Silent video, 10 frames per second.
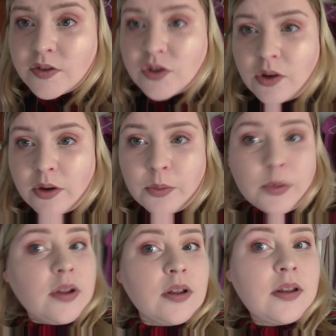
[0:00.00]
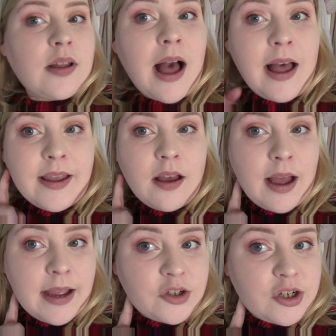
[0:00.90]
so I
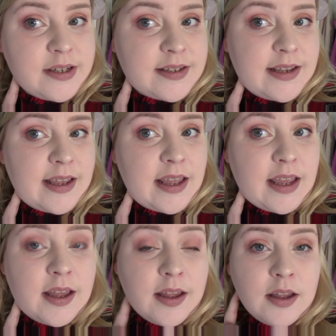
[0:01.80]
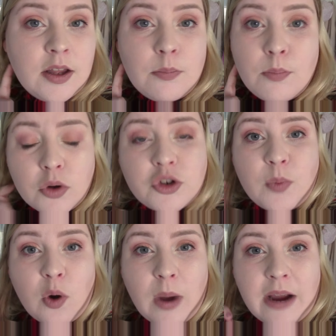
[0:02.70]
can't actually see much
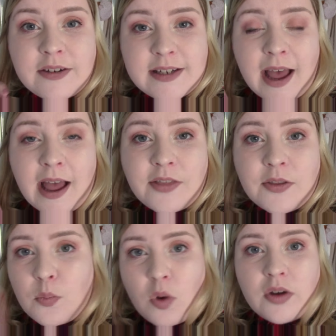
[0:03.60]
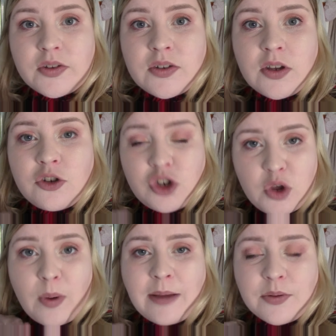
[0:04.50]
more wear and tear than there was
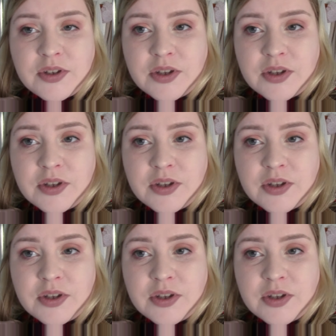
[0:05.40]
2 hours